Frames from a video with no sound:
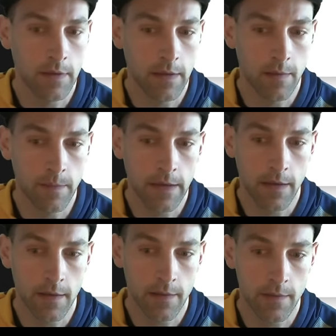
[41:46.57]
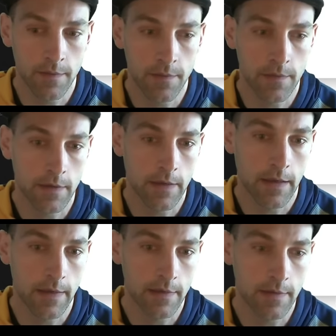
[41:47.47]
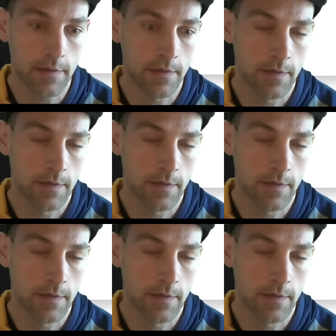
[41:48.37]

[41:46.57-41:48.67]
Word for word: And we have an island.